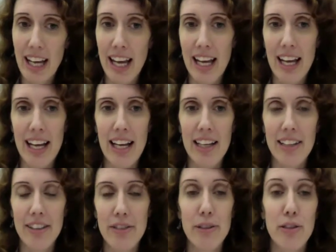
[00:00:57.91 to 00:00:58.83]

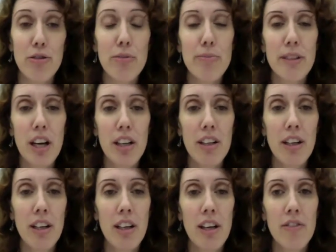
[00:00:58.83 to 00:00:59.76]
and this was group talk